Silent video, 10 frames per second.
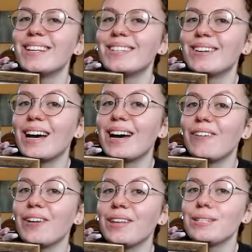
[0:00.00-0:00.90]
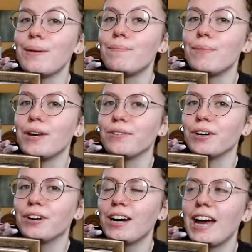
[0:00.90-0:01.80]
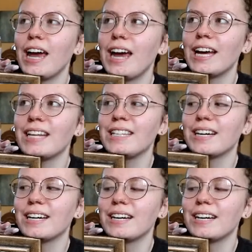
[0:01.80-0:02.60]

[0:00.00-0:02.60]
So yeah, I found this mirror and